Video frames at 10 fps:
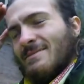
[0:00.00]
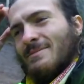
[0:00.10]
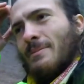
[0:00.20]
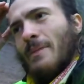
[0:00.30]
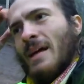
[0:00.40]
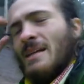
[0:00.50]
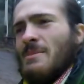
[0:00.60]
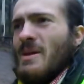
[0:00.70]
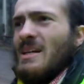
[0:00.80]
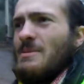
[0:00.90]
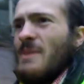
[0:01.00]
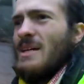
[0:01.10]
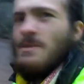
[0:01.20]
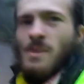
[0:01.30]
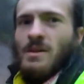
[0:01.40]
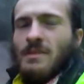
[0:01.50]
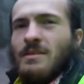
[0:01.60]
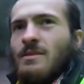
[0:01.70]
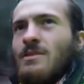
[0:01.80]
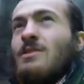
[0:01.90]
many, many, many
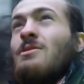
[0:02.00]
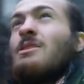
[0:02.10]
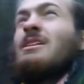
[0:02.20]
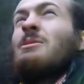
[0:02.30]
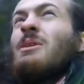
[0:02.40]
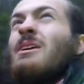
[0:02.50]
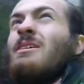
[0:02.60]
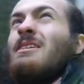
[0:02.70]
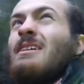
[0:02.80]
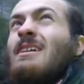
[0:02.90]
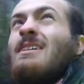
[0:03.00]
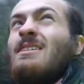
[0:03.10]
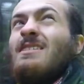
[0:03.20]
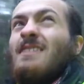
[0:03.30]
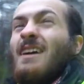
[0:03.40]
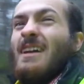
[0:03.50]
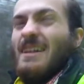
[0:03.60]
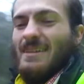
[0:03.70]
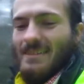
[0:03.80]
months, which is really weird and it's stunning.